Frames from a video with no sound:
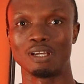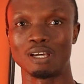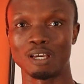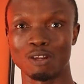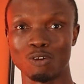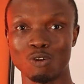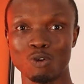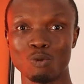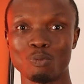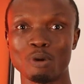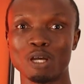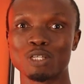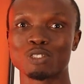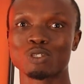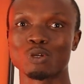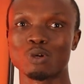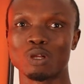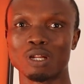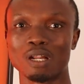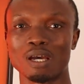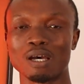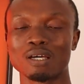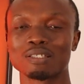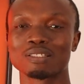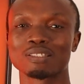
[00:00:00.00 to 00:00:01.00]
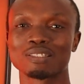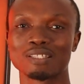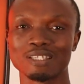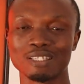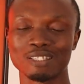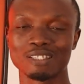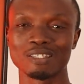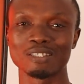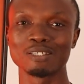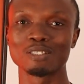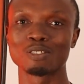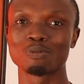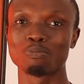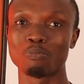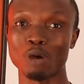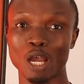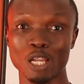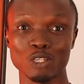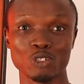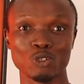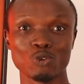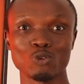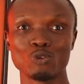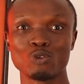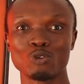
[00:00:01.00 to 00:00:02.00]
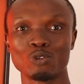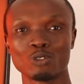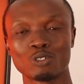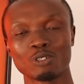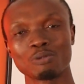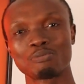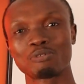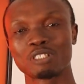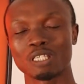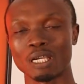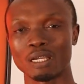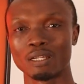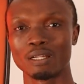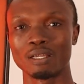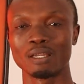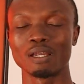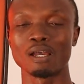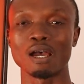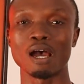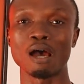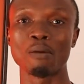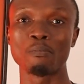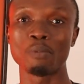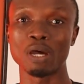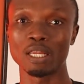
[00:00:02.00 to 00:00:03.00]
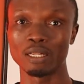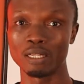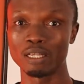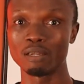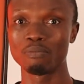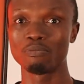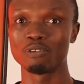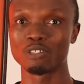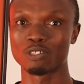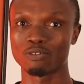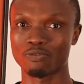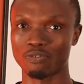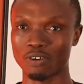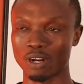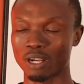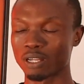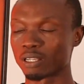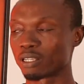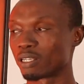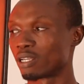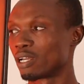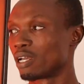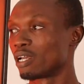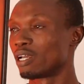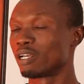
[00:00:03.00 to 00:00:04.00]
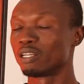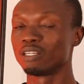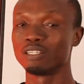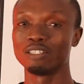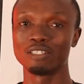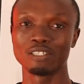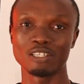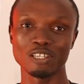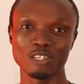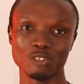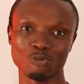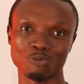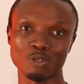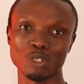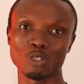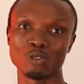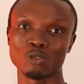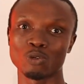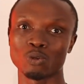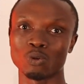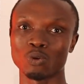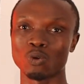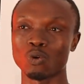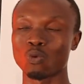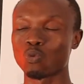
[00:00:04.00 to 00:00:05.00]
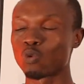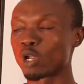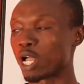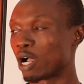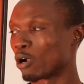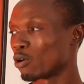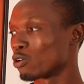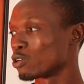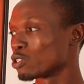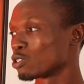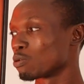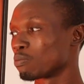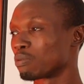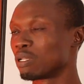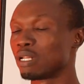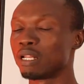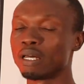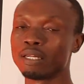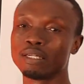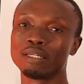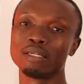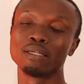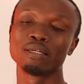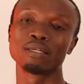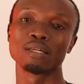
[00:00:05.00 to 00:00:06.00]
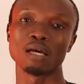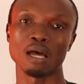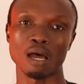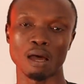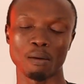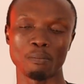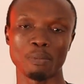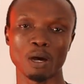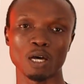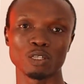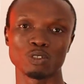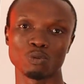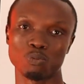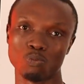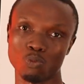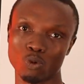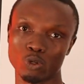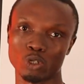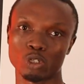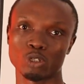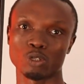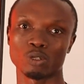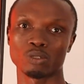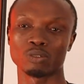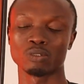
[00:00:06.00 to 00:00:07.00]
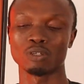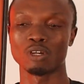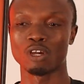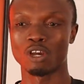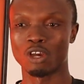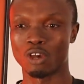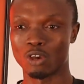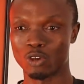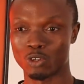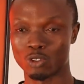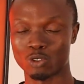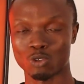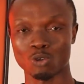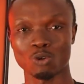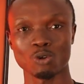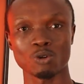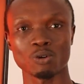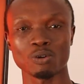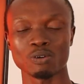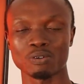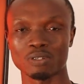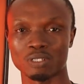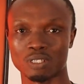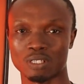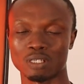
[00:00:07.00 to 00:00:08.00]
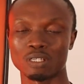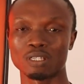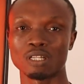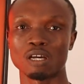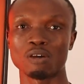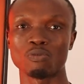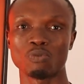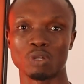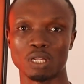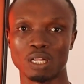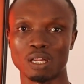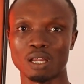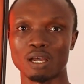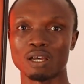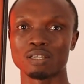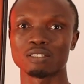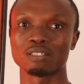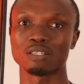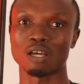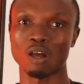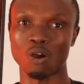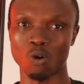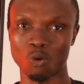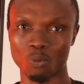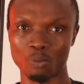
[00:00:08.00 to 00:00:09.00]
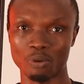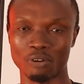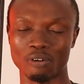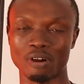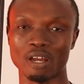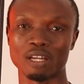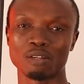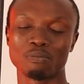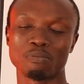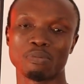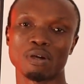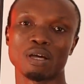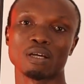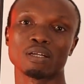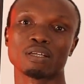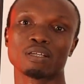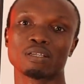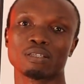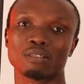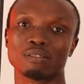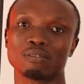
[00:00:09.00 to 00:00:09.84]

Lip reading: Hello my scholars, this is my school YouTube channel and my name is Frank. In this video, we are going to be learning about motion. So sit down, relax, and I'll be right back.